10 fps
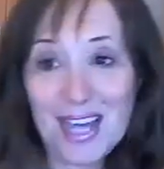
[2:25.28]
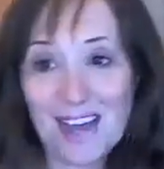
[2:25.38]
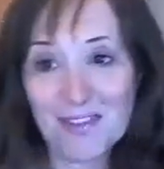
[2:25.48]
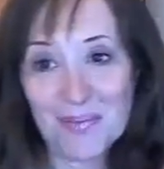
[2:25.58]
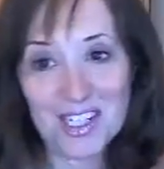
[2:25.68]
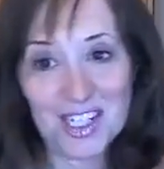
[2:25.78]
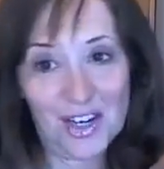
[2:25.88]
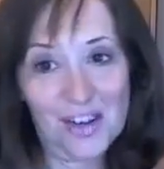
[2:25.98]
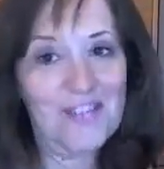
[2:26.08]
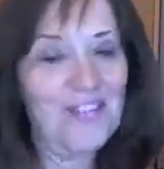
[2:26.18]
have on my
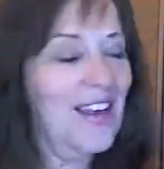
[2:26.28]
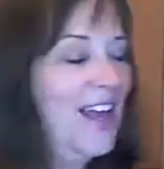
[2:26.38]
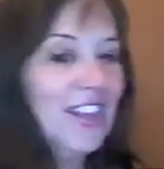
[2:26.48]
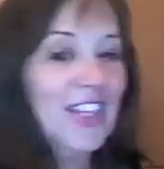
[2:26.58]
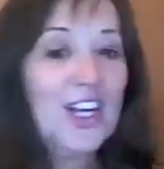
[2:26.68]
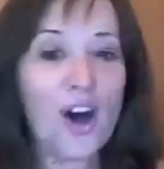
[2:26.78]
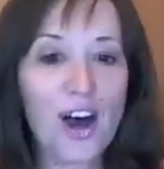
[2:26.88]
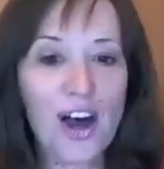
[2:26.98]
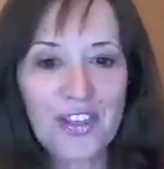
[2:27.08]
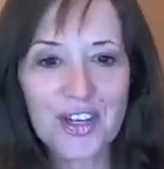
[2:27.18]
shelf, the
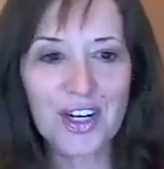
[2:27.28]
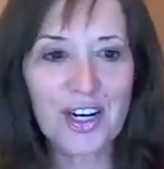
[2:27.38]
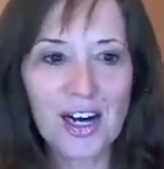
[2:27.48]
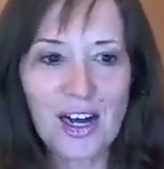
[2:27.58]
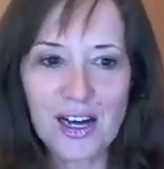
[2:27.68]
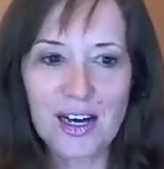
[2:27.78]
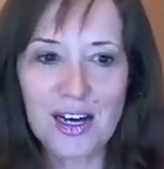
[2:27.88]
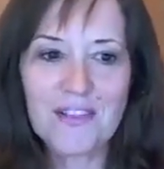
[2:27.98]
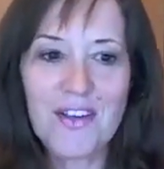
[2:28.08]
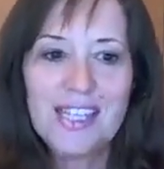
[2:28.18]
author
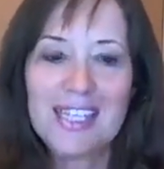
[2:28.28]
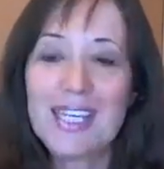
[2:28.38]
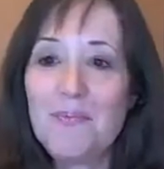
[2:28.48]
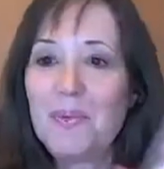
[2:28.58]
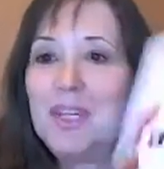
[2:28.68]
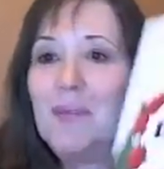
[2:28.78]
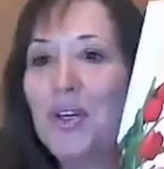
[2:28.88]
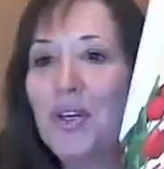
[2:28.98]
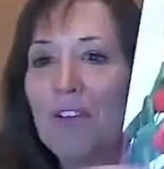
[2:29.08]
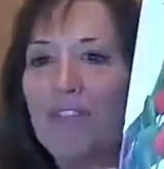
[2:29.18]
of Simply
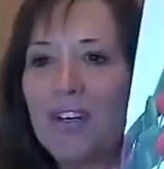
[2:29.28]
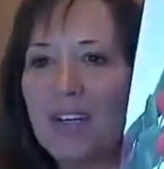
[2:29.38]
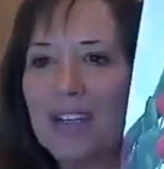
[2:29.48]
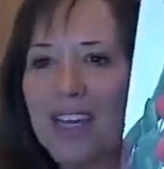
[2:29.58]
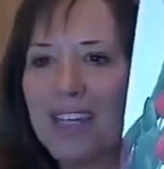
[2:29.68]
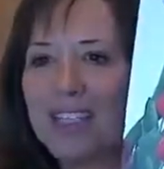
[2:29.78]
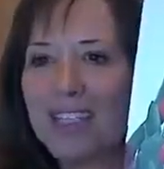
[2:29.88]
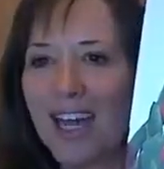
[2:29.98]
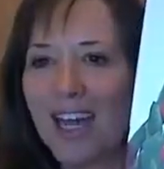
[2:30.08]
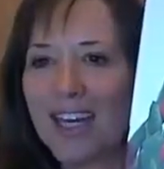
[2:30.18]
Beautiful,
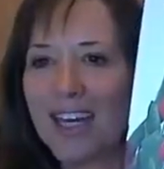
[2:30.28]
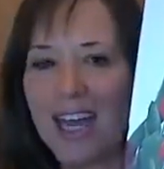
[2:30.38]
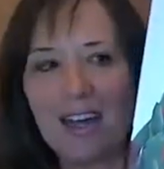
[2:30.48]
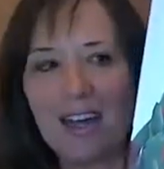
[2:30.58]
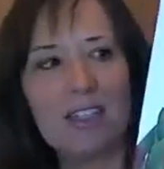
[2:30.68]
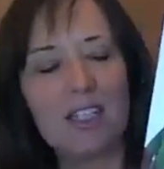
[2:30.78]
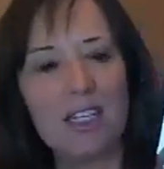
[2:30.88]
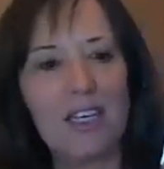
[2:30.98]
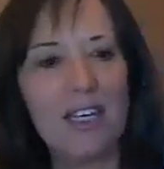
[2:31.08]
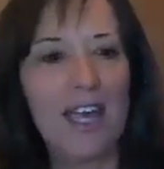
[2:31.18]
Inside and Out.
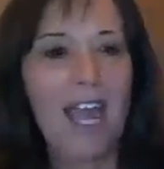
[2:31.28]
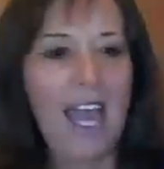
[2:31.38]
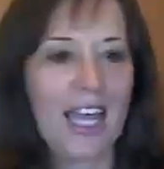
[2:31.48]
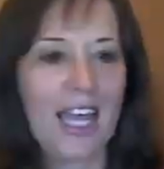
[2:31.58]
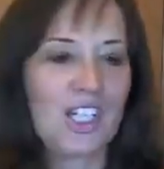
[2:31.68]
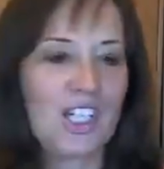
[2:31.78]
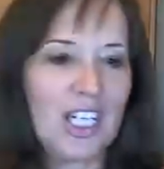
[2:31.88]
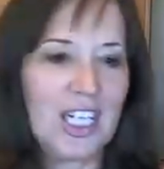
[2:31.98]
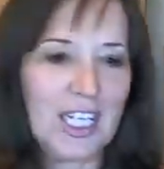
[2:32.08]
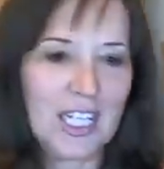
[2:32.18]
And
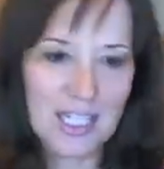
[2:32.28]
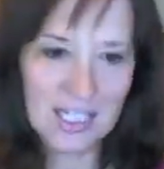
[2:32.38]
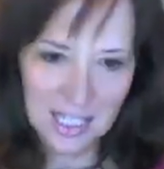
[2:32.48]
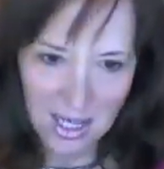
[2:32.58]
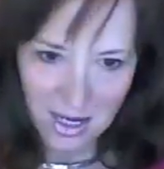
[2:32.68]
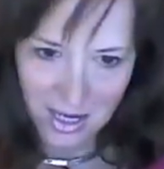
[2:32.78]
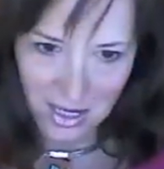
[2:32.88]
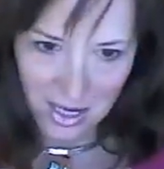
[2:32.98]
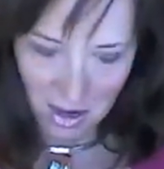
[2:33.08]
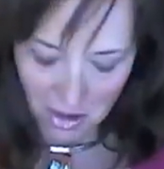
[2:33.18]
she is
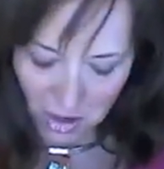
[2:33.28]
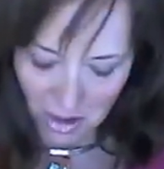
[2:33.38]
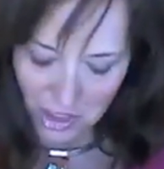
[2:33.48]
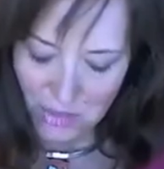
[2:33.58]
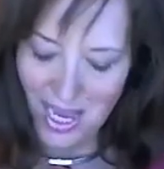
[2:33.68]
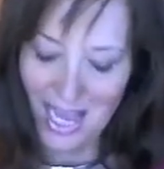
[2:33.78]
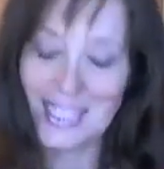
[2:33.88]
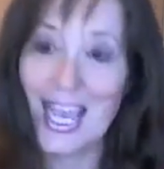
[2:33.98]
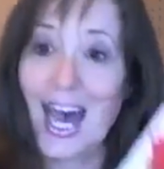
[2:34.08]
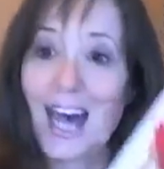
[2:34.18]
also
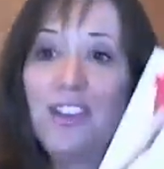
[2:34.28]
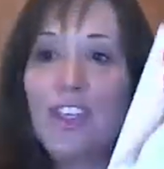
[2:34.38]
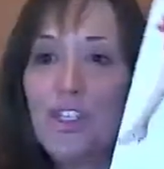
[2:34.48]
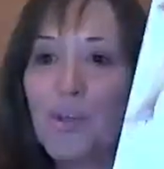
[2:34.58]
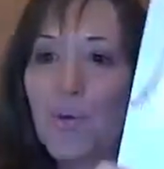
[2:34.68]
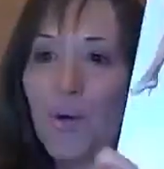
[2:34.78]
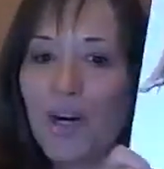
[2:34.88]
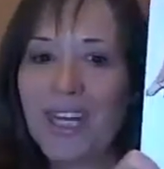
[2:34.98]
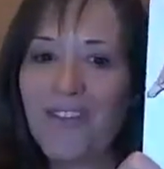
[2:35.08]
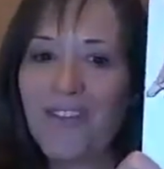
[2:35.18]
has Out the Door
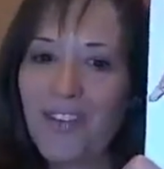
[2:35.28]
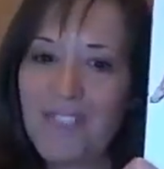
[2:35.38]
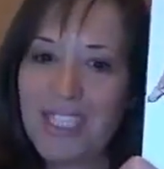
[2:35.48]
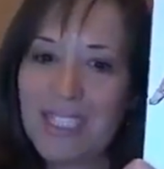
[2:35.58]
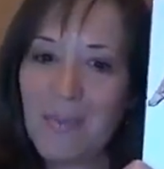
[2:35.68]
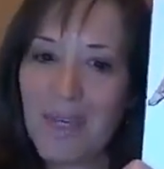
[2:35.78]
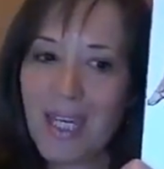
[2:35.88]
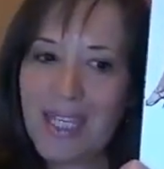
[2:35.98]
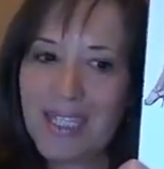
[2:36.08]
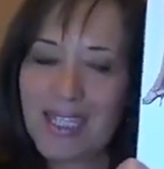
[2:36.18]
in 15
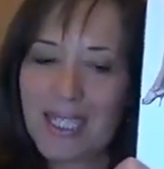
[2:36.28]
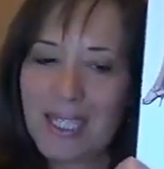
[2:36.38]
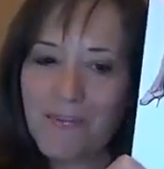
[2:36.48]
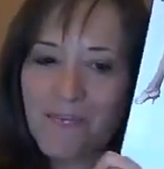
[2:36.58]
Minutes.